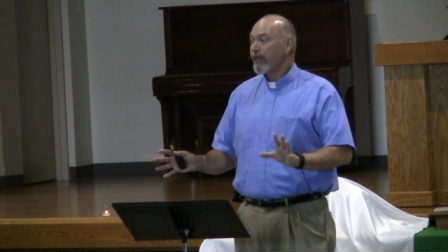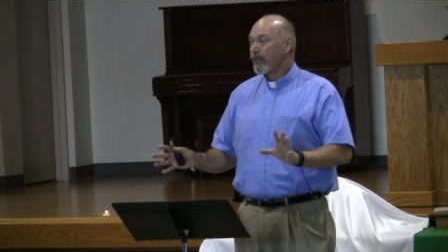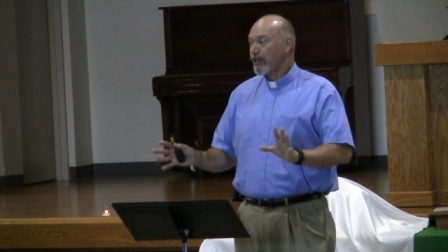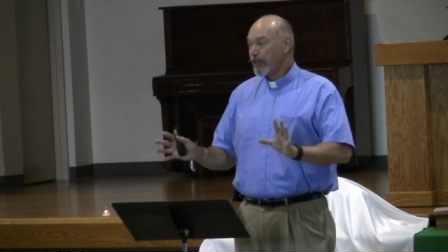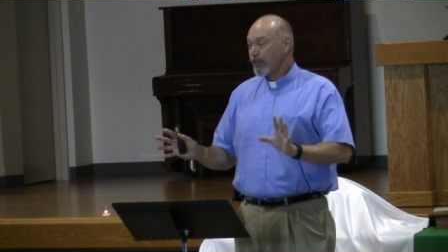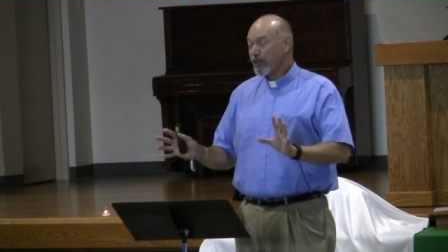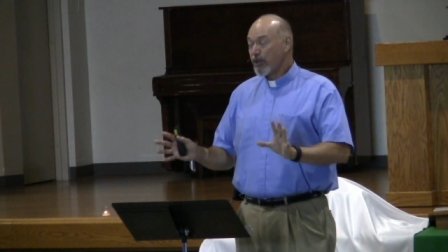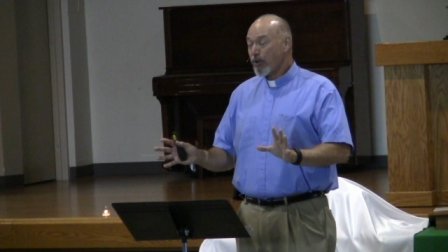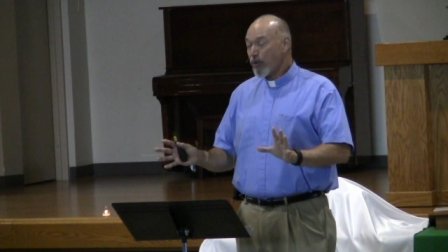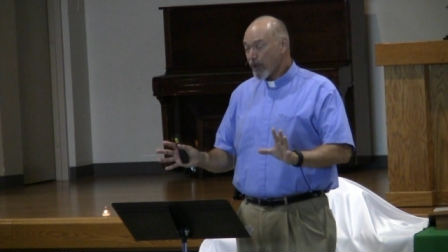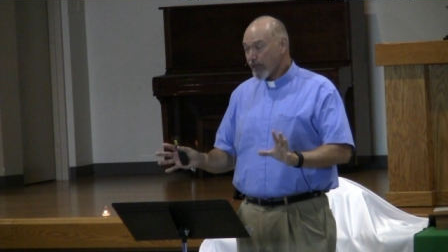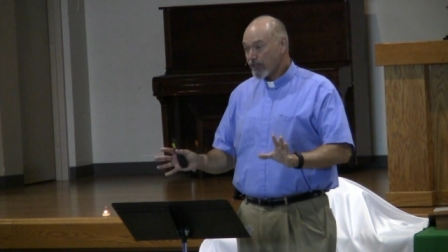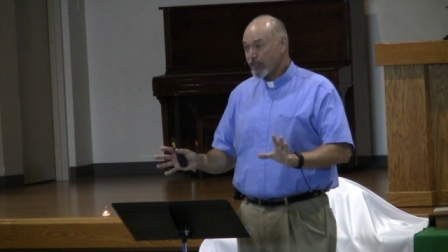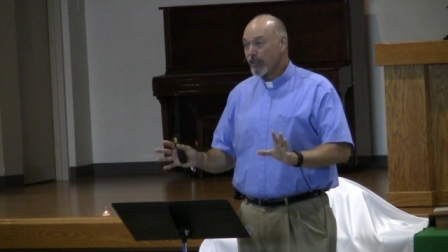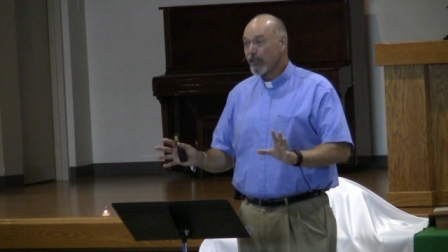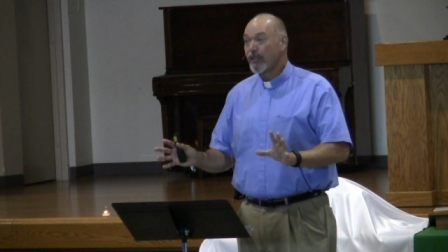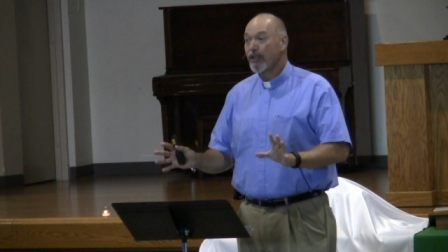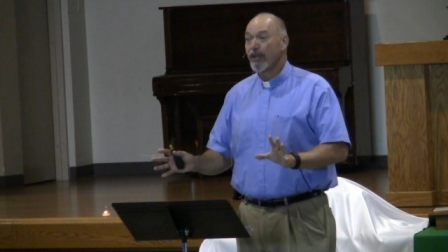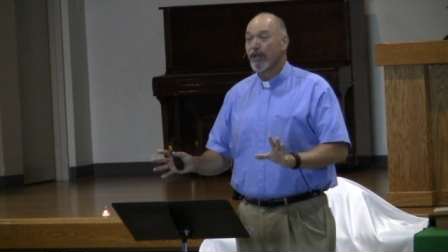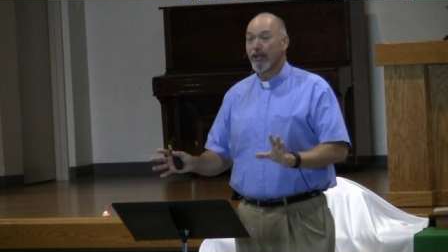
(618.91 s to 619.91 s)
You're going
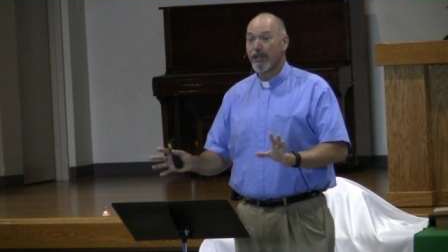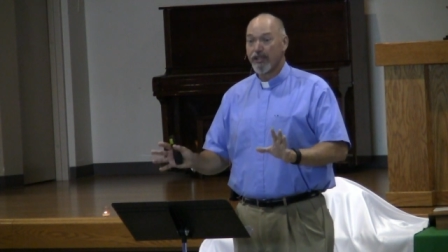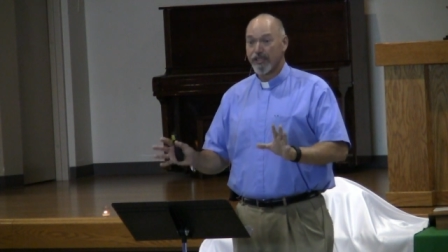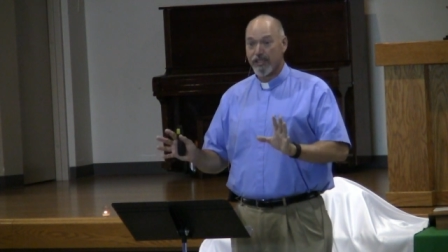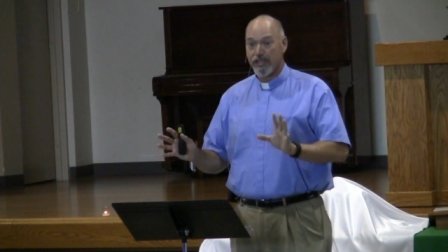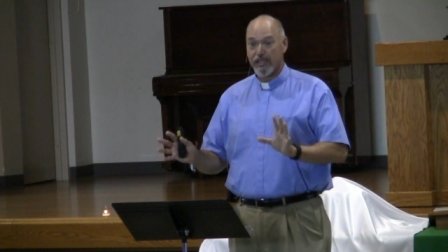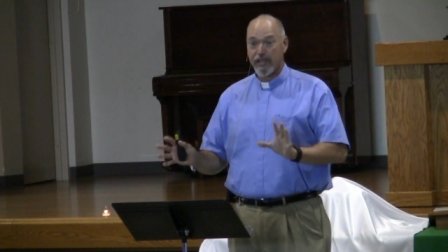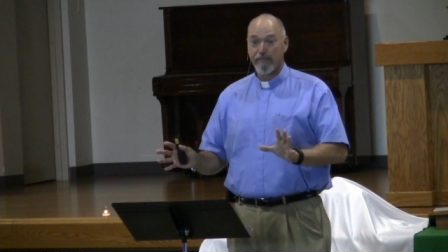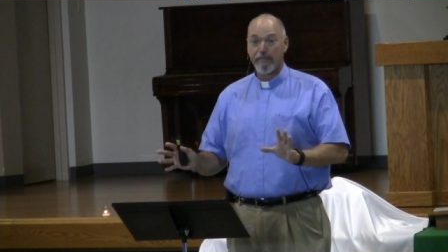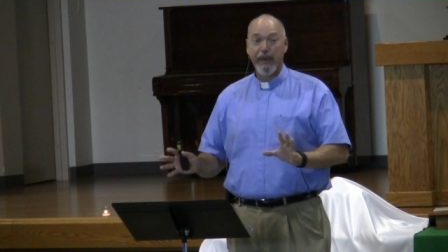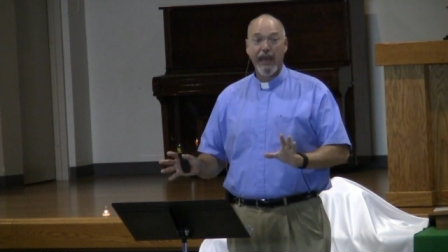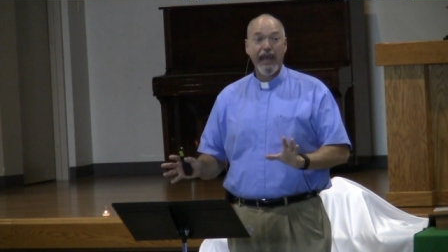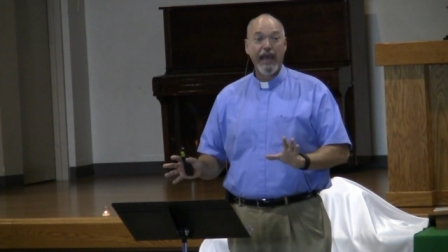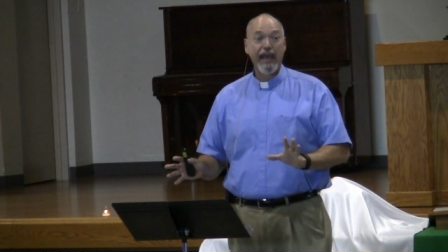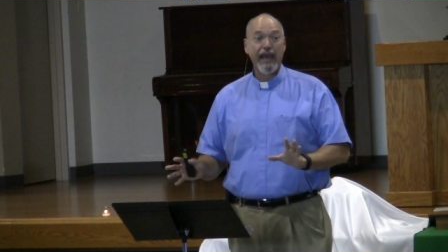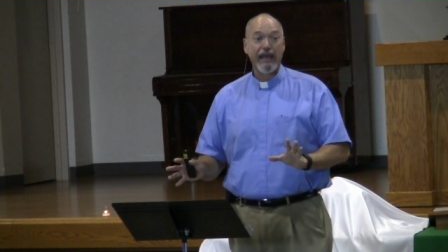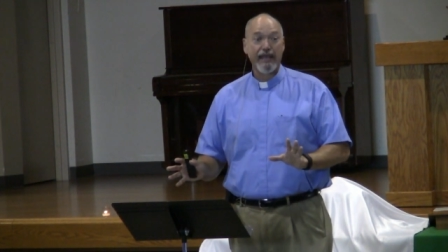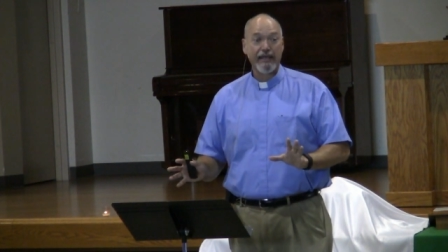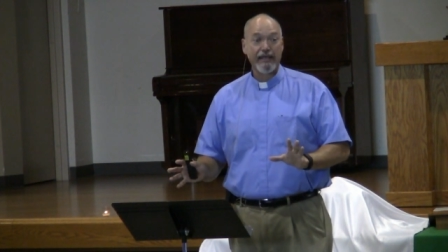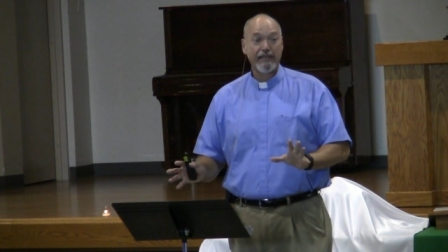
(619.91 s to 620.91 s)
to learn to
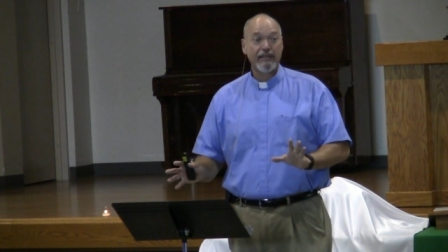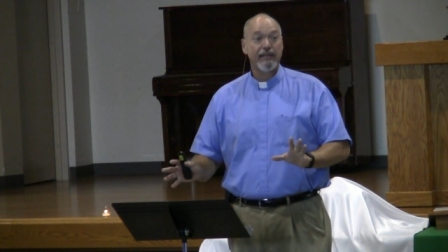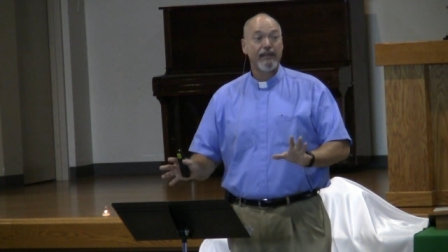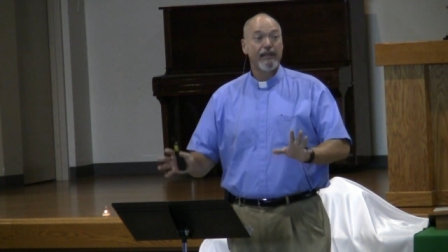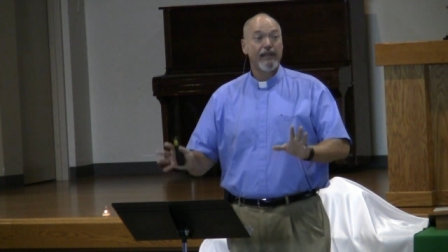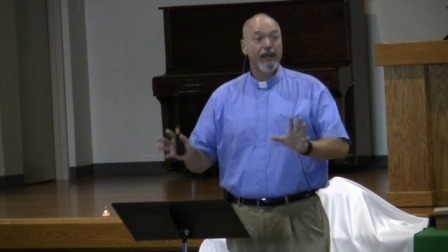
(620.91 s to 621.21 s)
depend